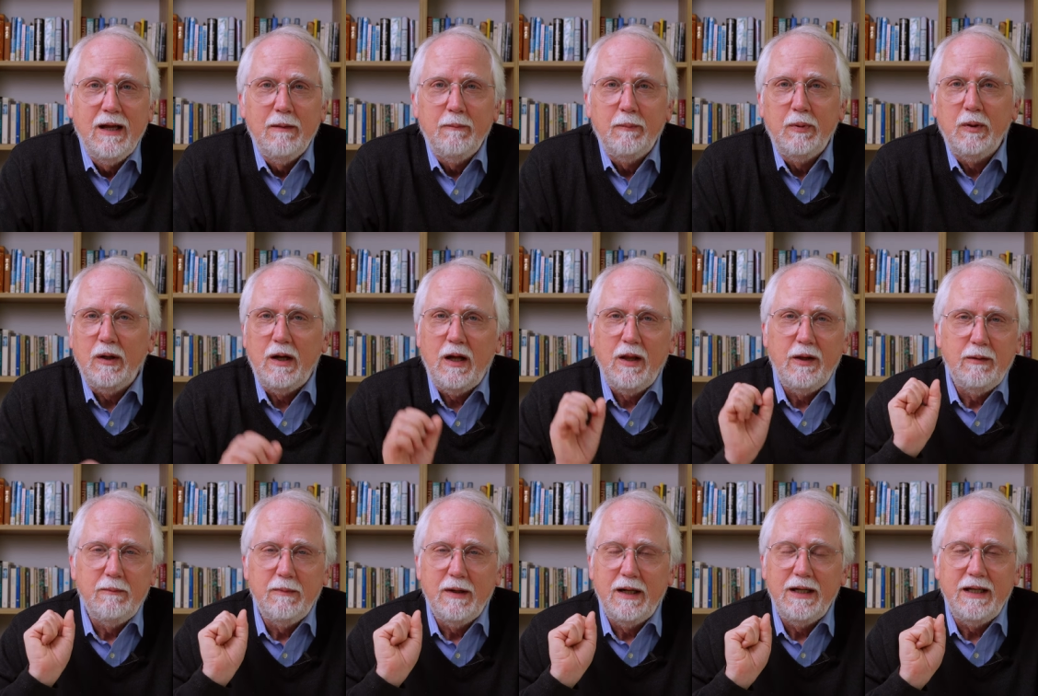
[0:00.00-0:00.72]
put all
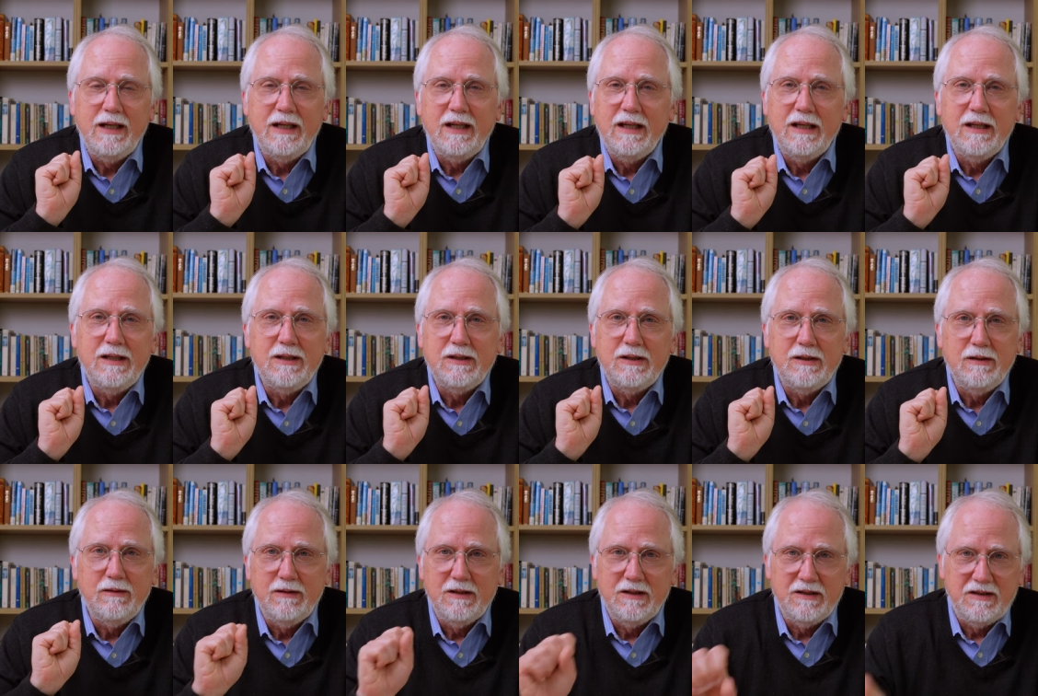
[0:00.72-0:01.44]
their money
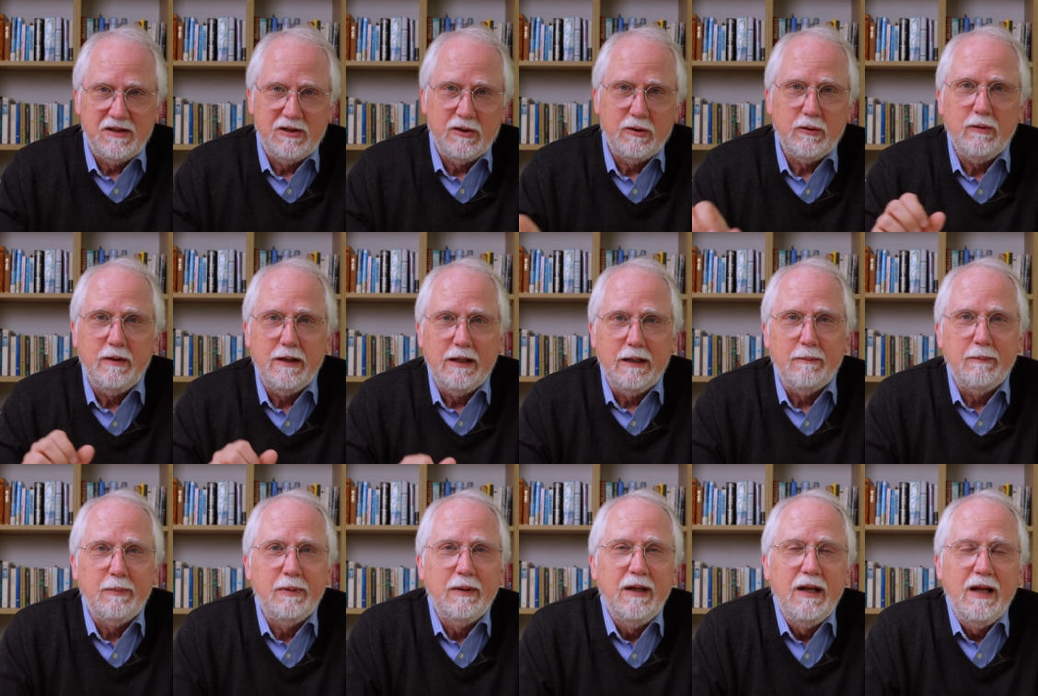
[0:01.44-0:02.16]
into this
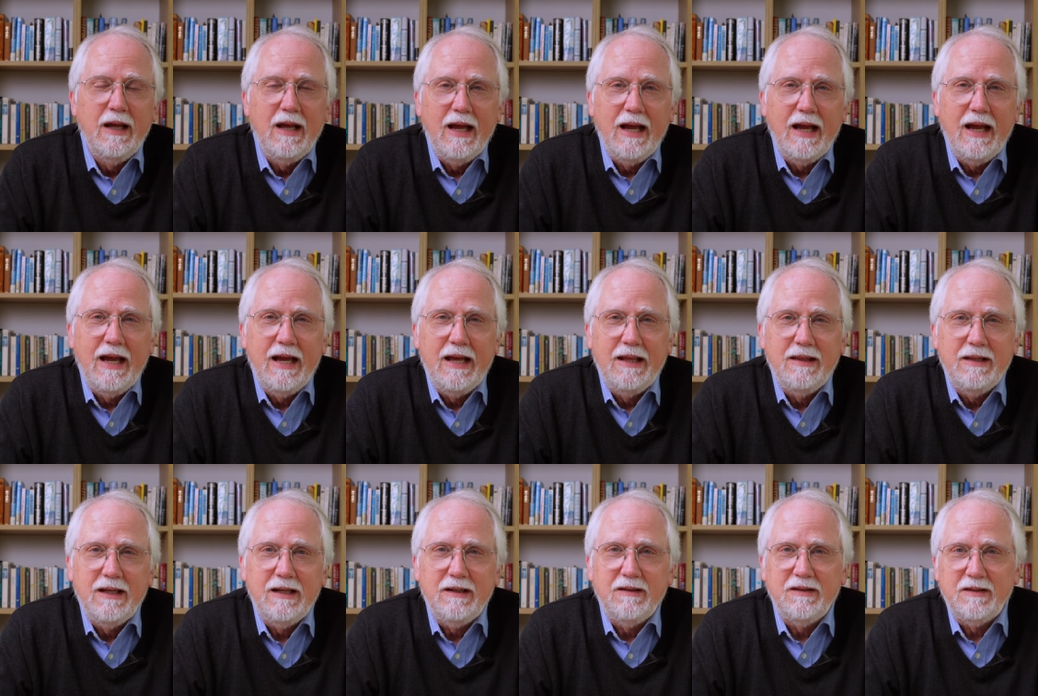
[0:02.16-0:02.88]
trip,
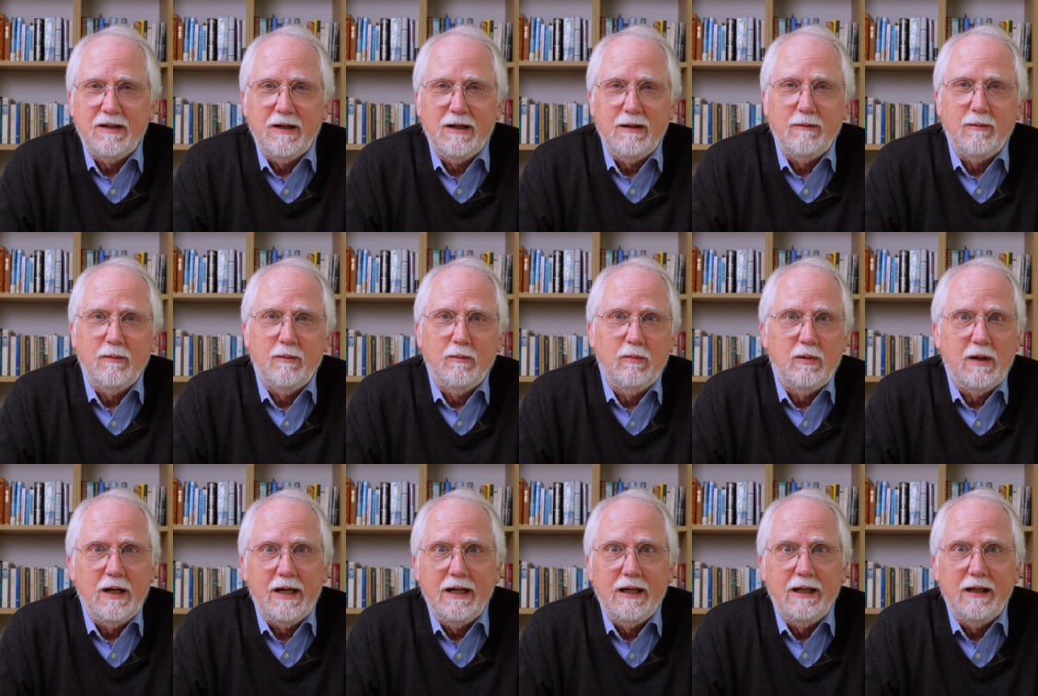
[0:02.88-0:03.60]
and they start
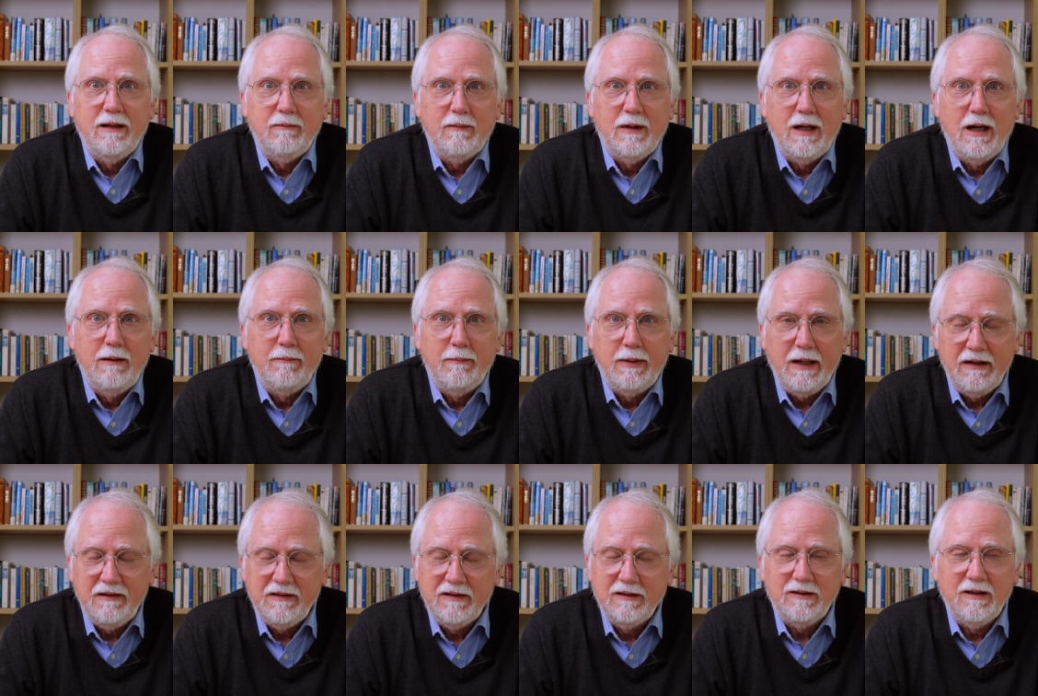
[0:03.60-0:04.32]
riding on
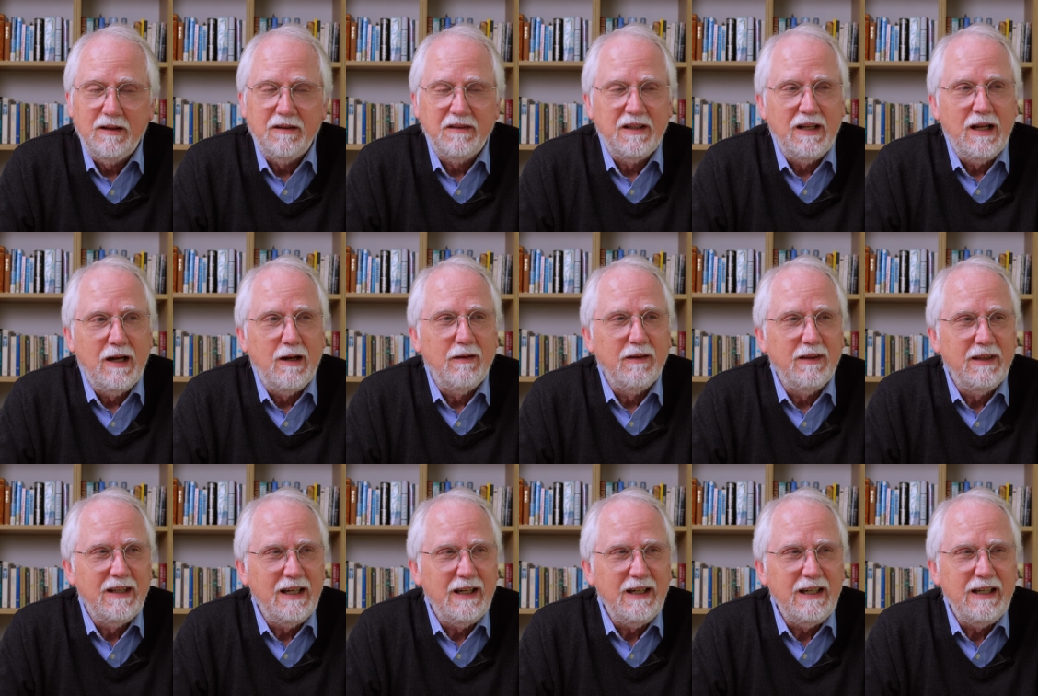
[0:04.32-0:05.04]
bicycles. Now,
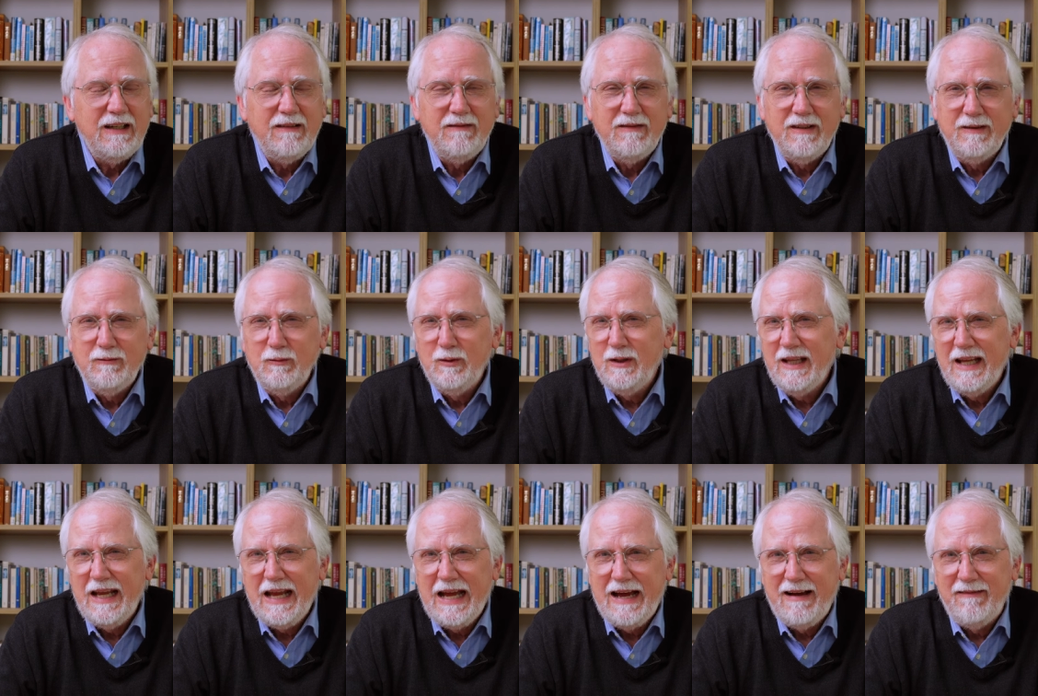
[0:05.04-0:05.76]
they didn't even
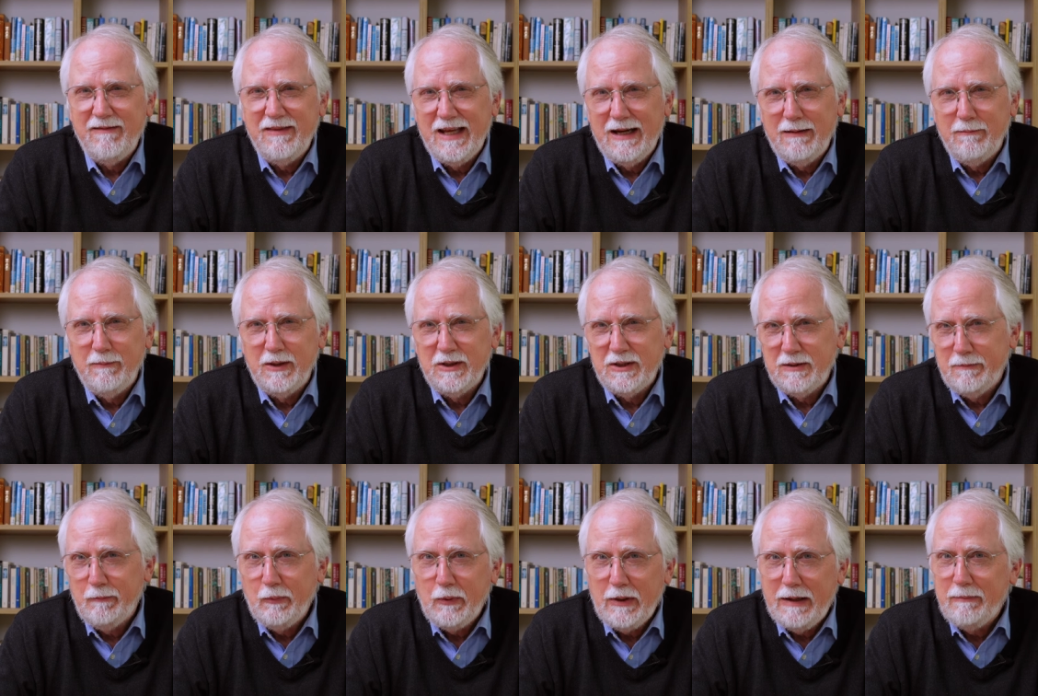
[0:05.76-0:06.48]
really have that
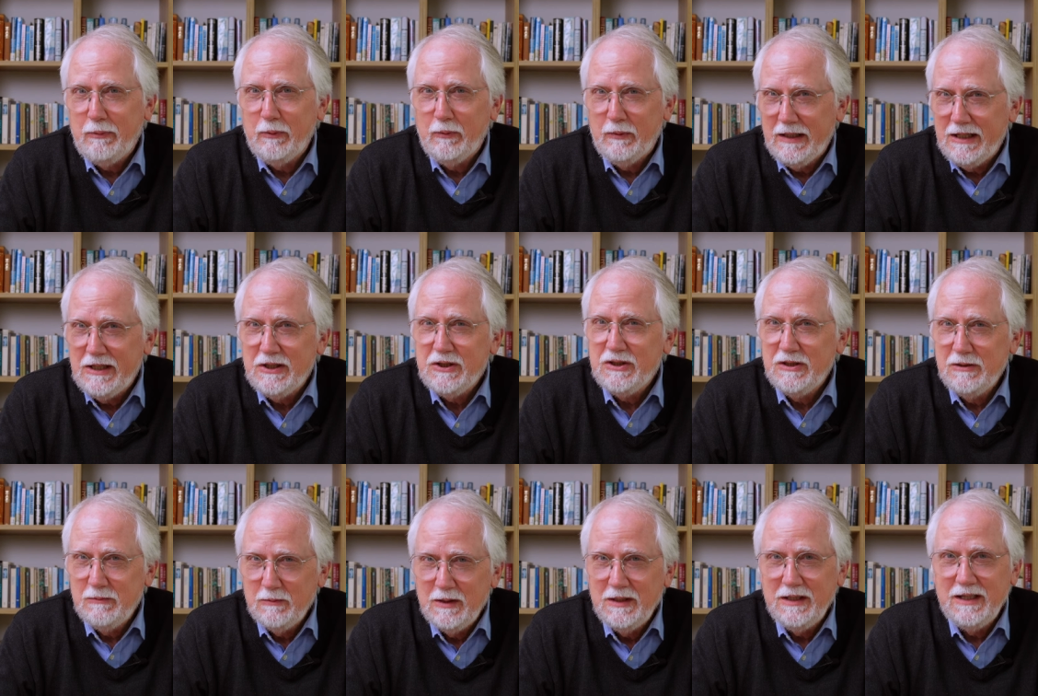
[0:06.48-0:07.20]
much
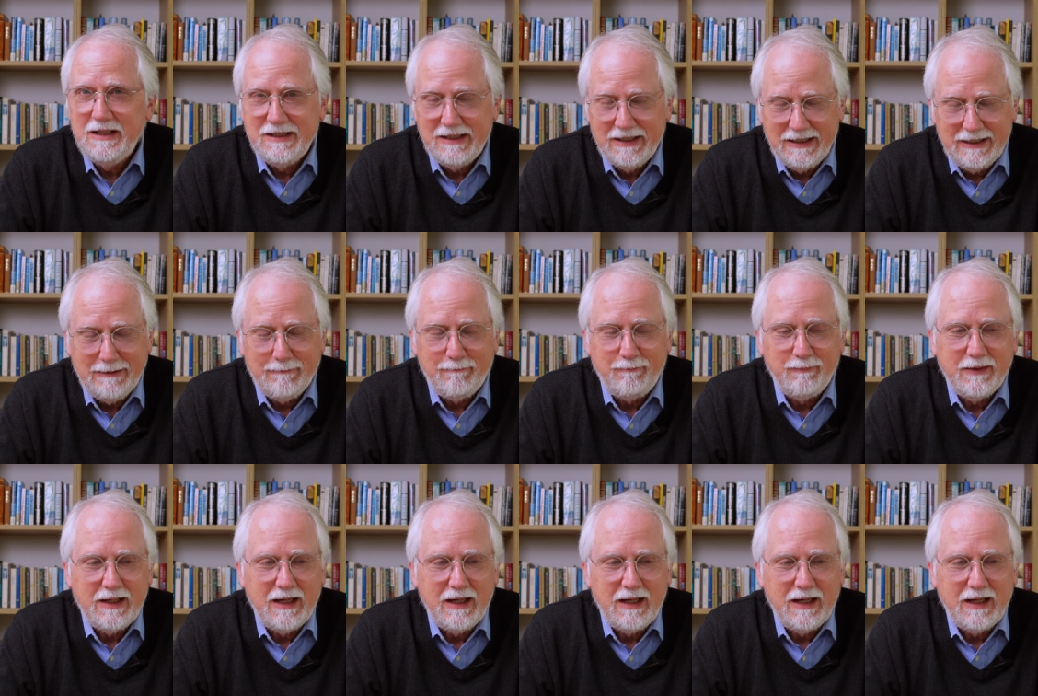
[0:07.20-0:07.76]
preparation when they did it.